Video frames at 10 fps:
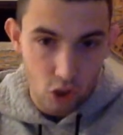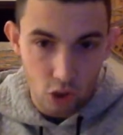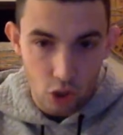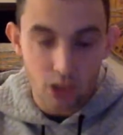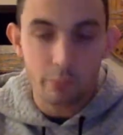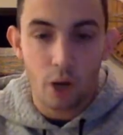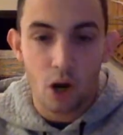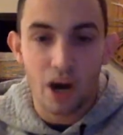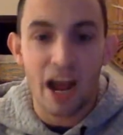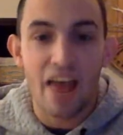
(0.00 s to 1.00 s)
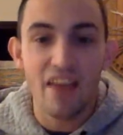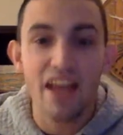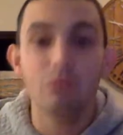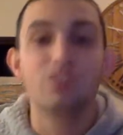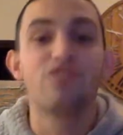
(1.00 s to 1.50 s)
caught the ball, and then
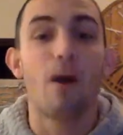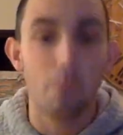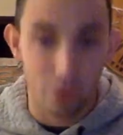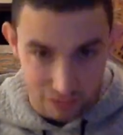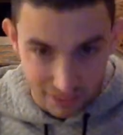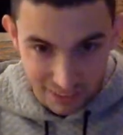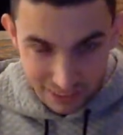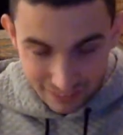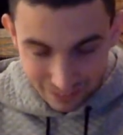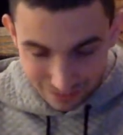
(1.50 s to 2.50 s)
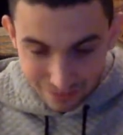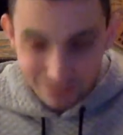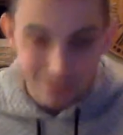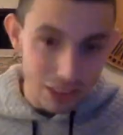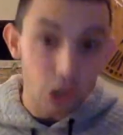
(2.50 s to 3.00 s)
it was fumbled.
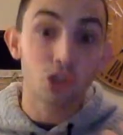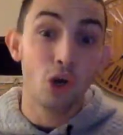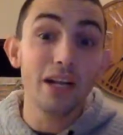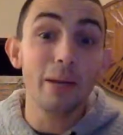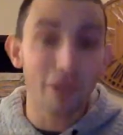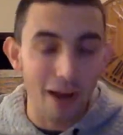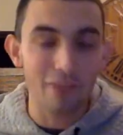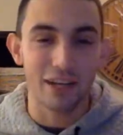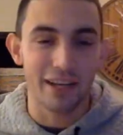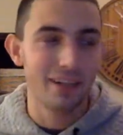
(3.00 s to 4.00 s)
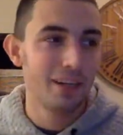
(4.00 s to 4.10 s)
Notre Dame recovered it.